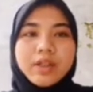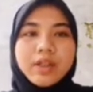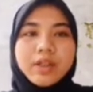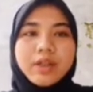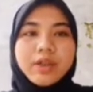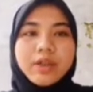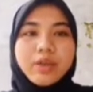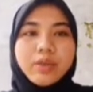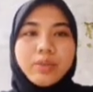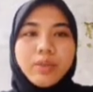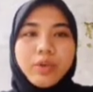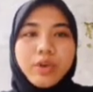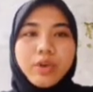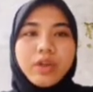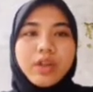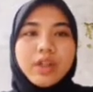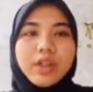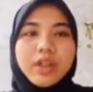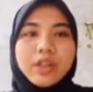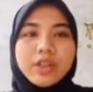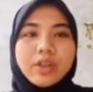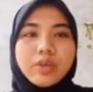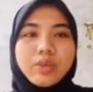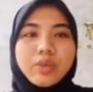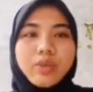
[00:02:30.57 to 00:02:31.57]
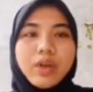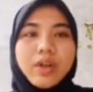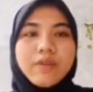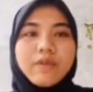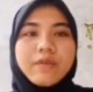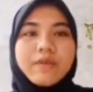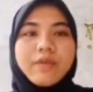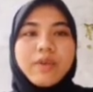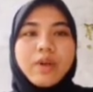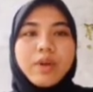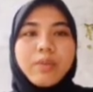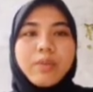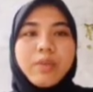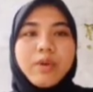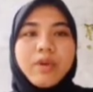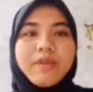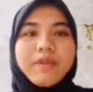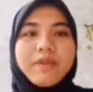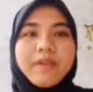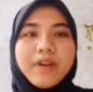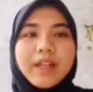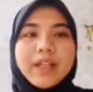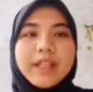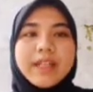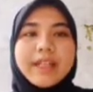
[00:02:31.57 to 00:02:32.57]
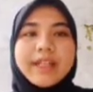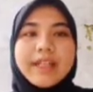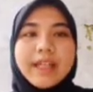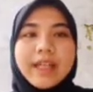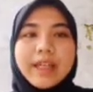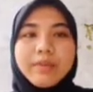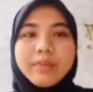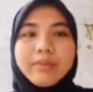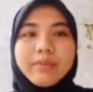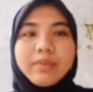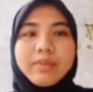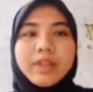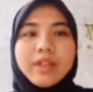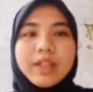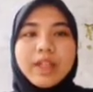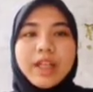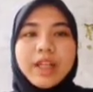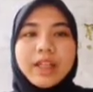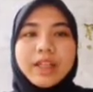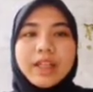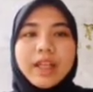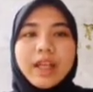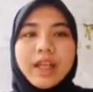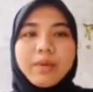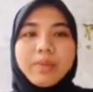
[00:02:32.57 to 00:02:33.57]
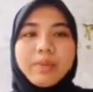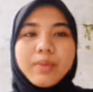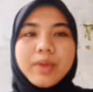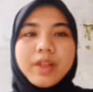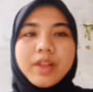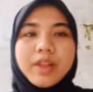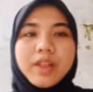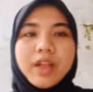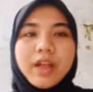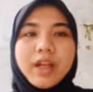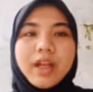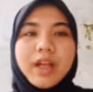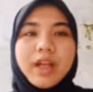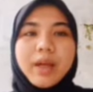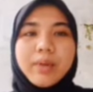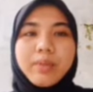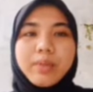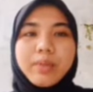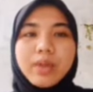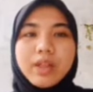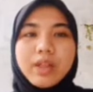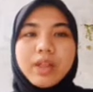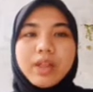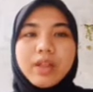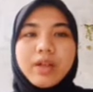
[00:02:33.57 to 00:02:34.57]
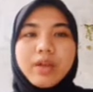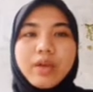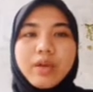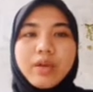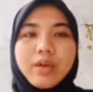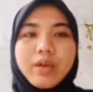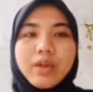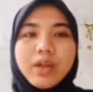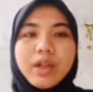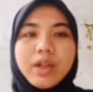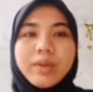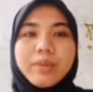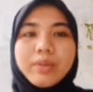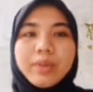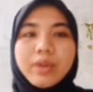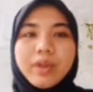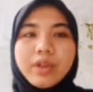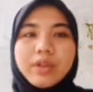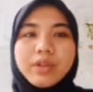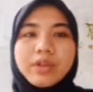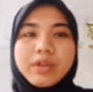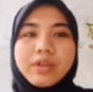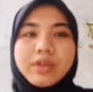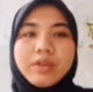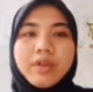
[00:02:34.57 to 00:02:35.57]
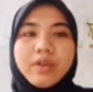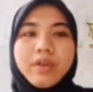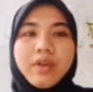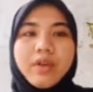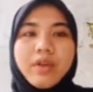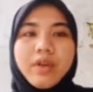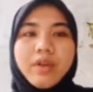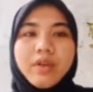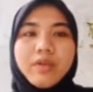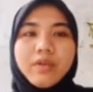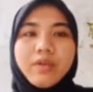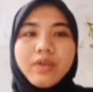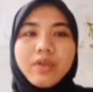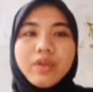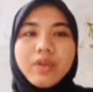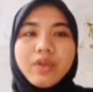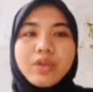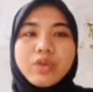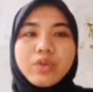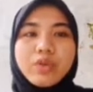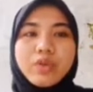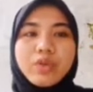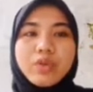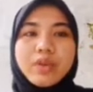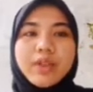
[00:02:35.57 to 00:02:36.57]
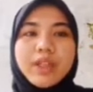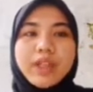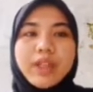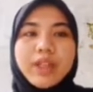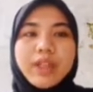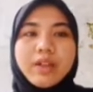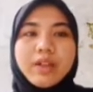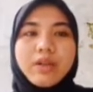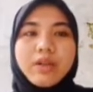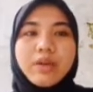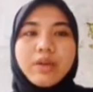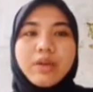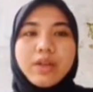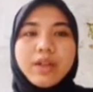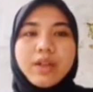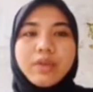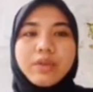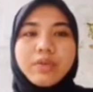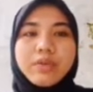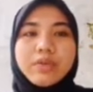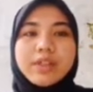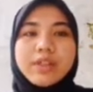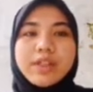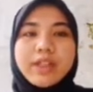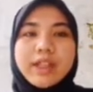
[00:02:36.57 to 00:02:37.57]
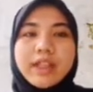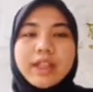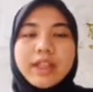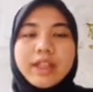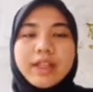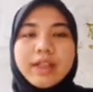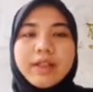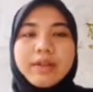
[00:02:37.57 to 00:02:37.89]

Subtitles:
Humor is one form of funny game that can be laughable or amuse for those who hear or who see it.